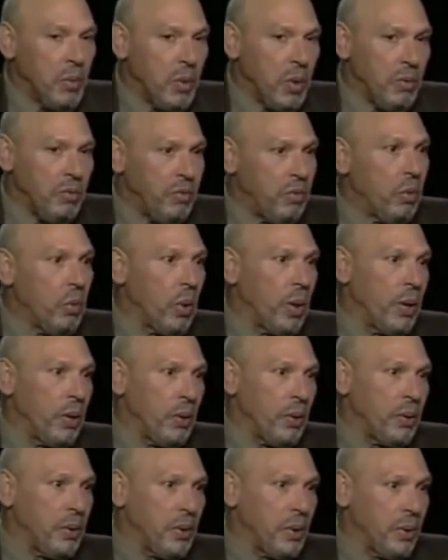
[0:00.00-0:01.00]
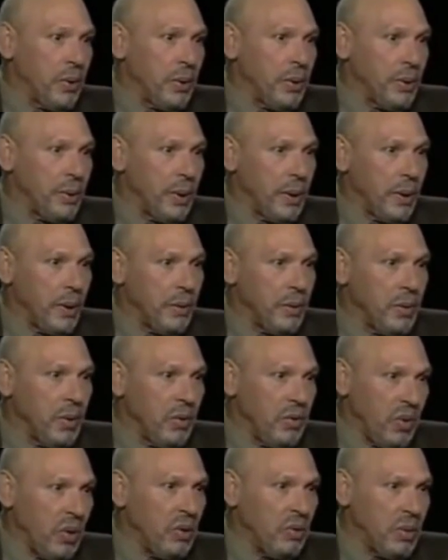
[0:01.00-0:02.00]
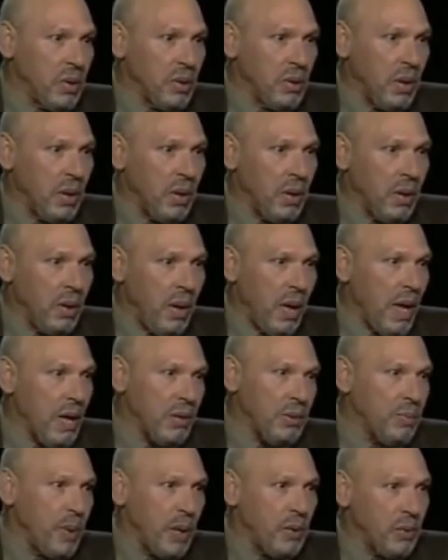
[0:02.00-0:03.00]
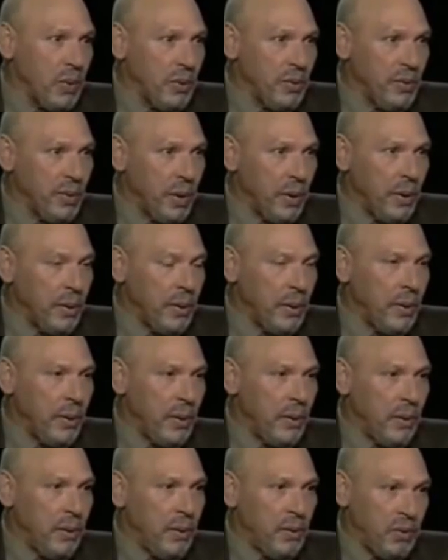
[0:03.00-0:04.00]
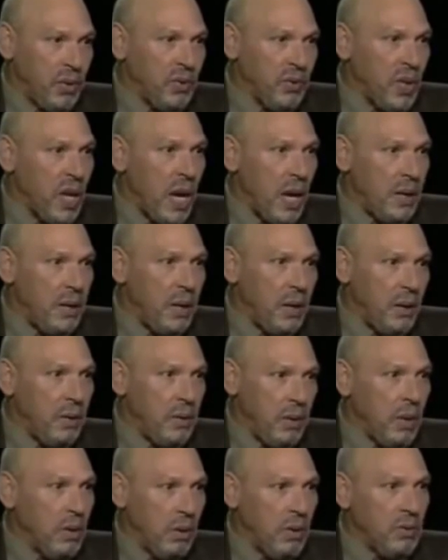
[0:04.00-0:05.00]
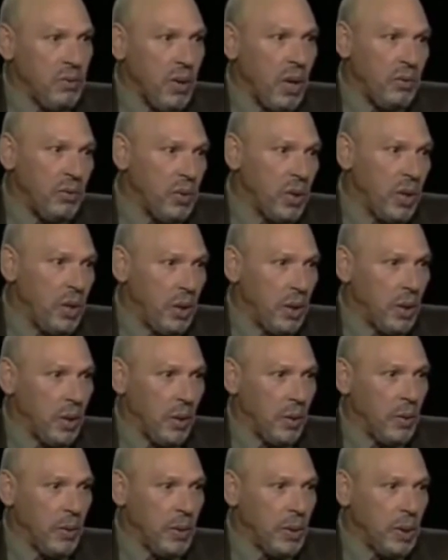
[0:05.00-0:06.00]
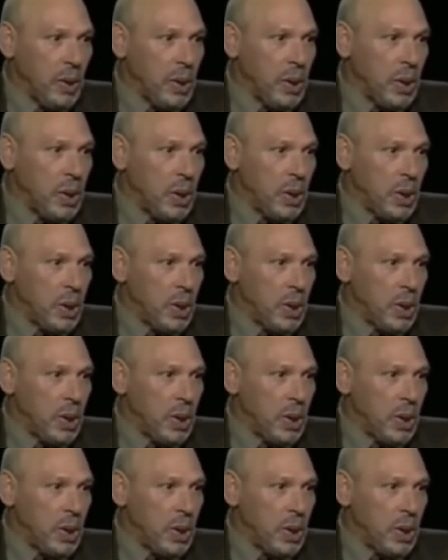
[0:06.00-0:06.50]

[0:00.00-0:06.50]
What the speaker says: more fully on certain aspects of the society, you know, as I see. You know.